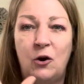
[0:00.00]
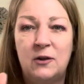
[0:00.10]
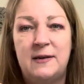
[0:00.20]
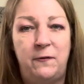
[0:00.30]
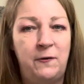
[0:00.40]
all
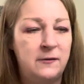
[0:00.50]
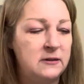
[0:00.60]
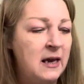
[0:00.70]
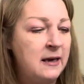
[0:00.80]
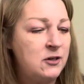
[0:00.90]
the different
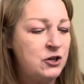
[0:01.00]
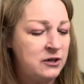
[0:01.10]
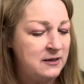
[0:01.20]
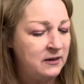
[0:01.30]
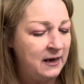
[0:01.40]

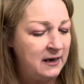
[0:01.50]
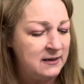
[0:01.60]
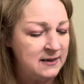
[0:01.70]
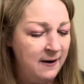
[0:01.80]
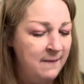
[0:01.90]
textures and things.